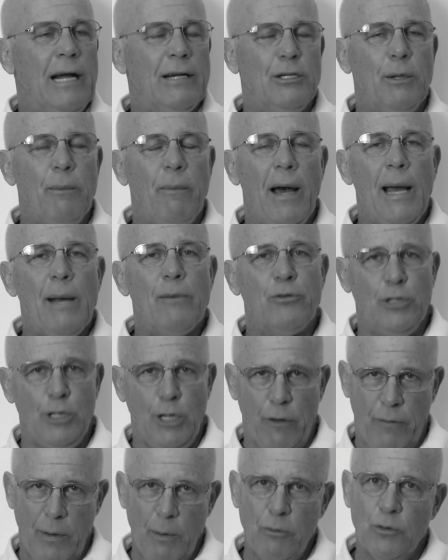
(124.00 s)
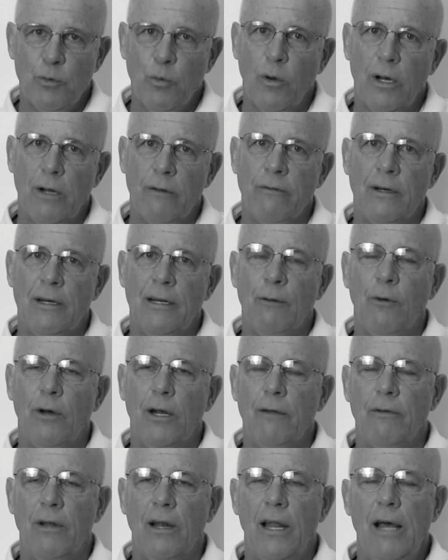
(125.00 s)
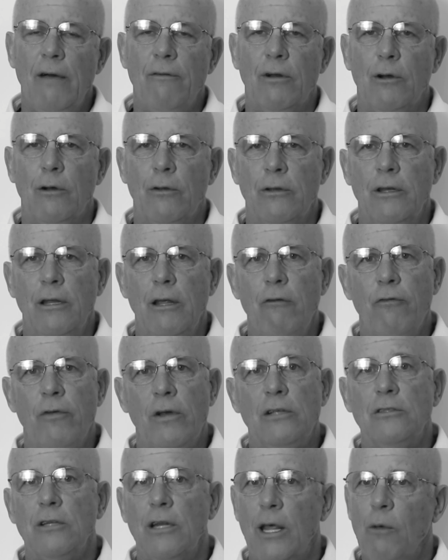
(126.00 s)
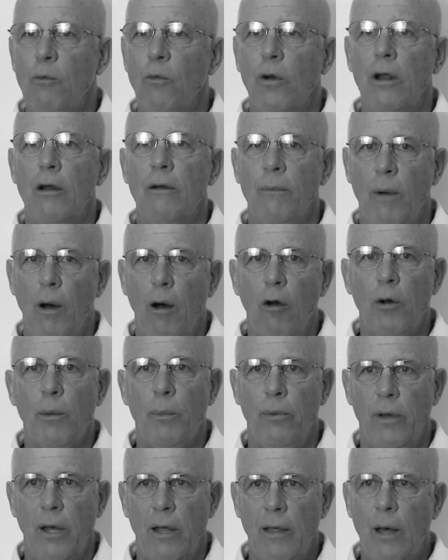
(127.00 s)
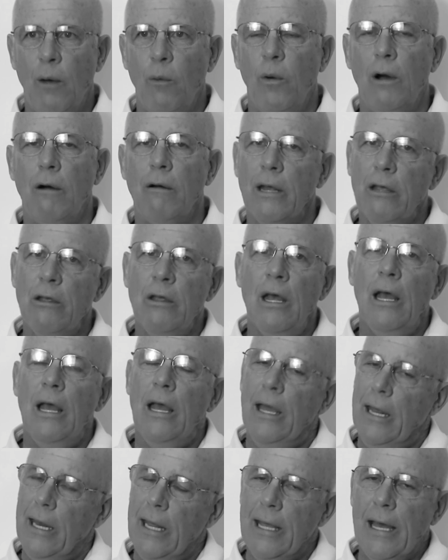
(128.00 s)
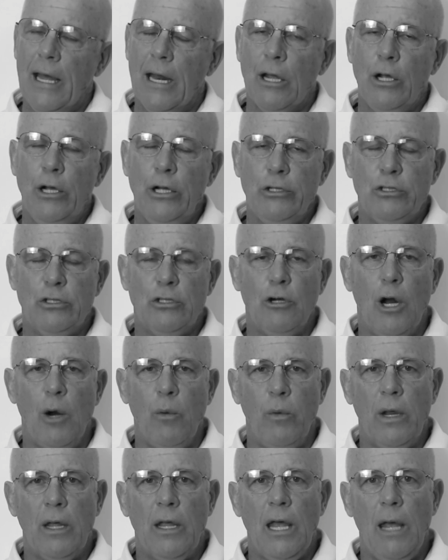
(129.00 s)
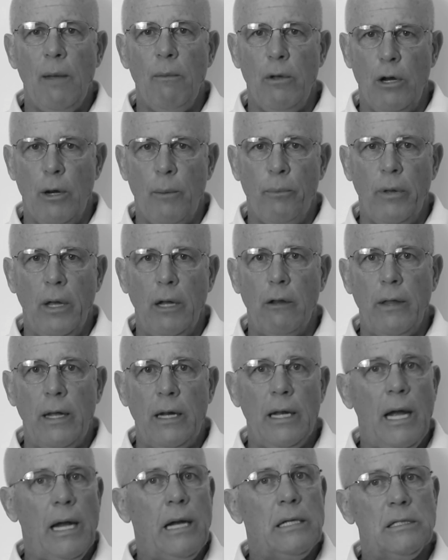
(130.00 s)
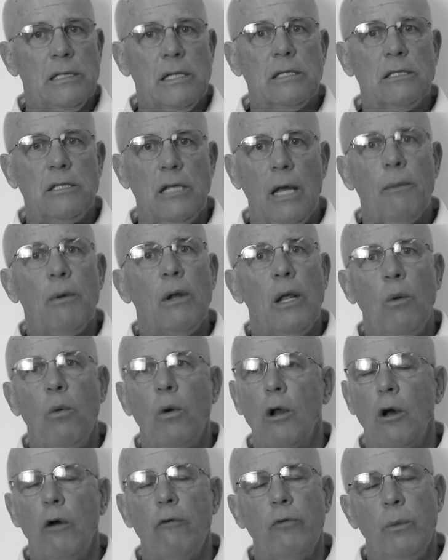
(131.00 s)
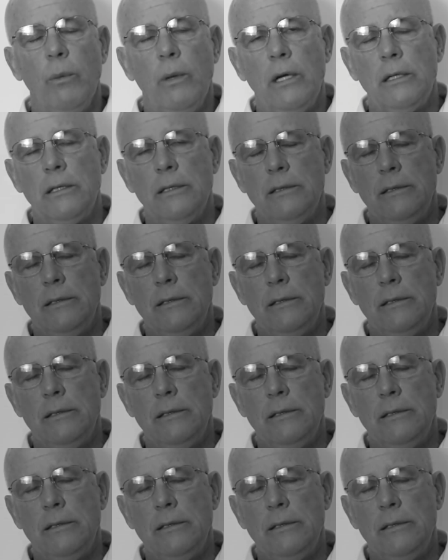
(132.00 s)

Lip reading: out there by himself. He was one of 11 on the defense, and he wanted them all to play that well. And he got a good start when he came in and played on that 96 team, and he went on from there.